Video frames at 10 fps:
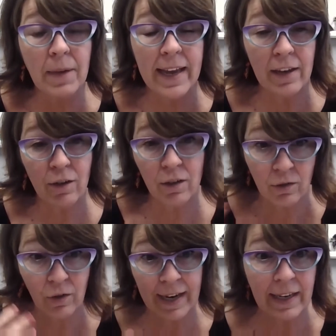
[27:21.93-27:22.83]
I
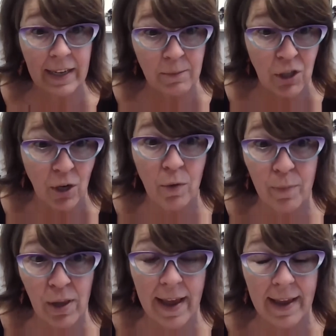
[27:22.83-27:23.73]
integrate EMDR
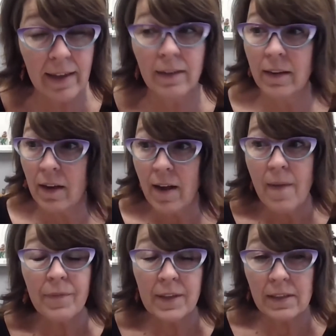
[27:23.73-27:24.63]
with play, and
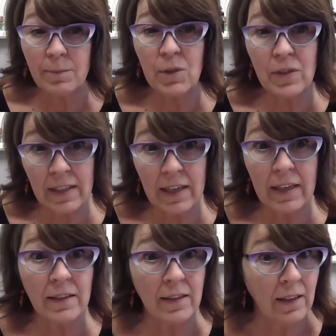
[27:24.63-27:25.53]
this
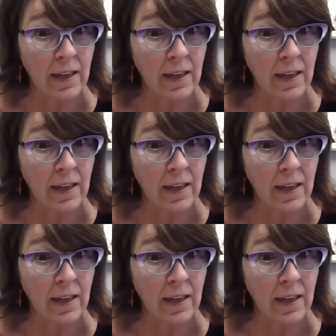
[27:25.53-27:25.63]
music,